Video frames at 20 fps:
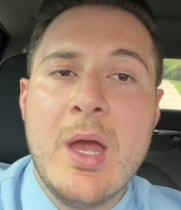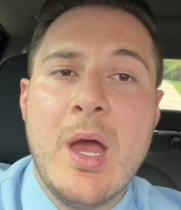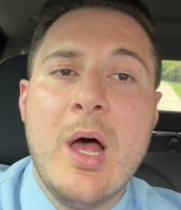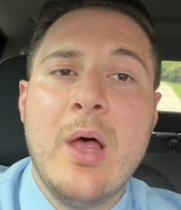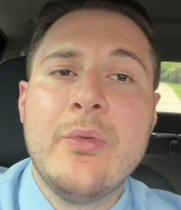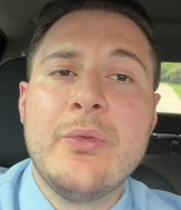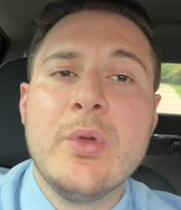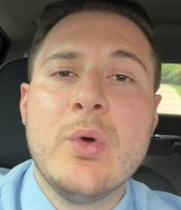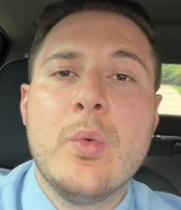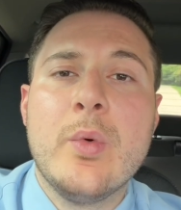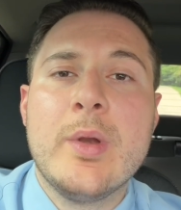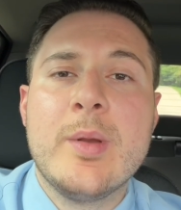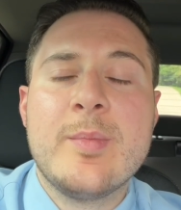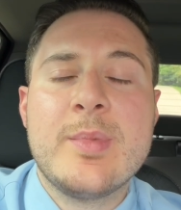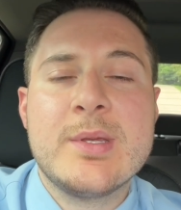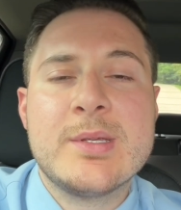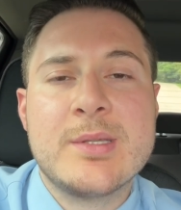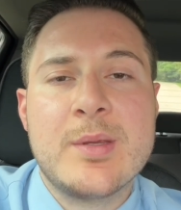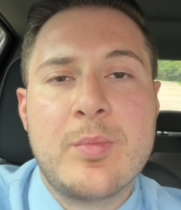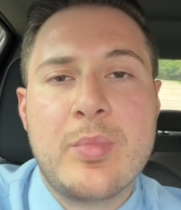I also wouldn't
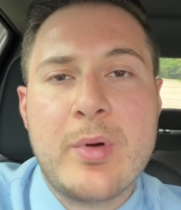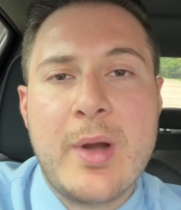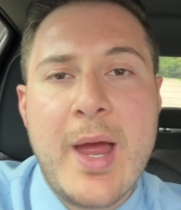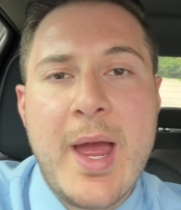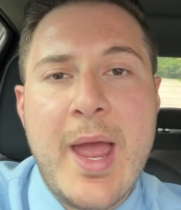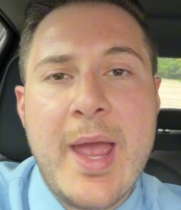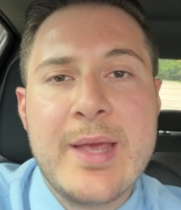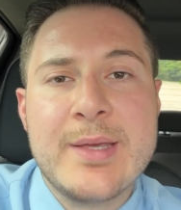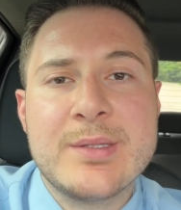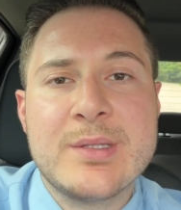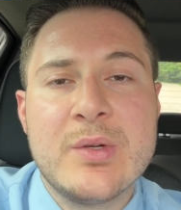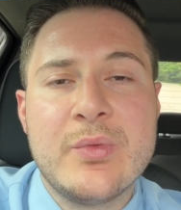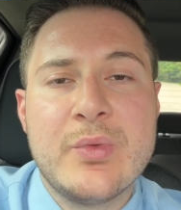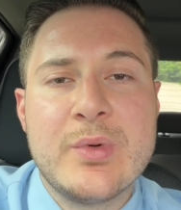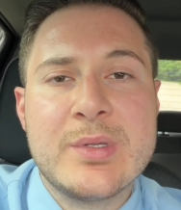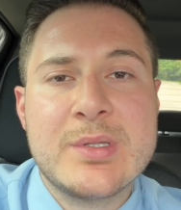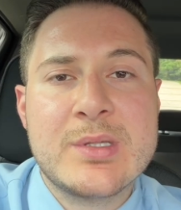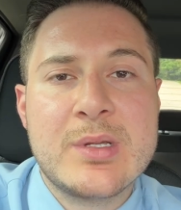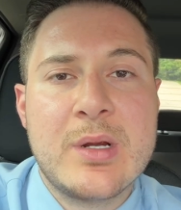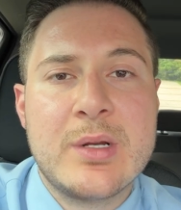be surprised if
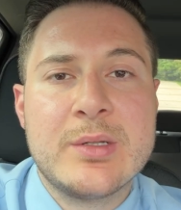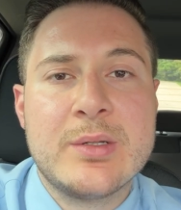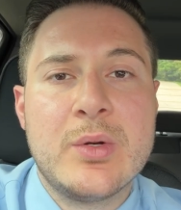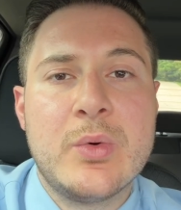we start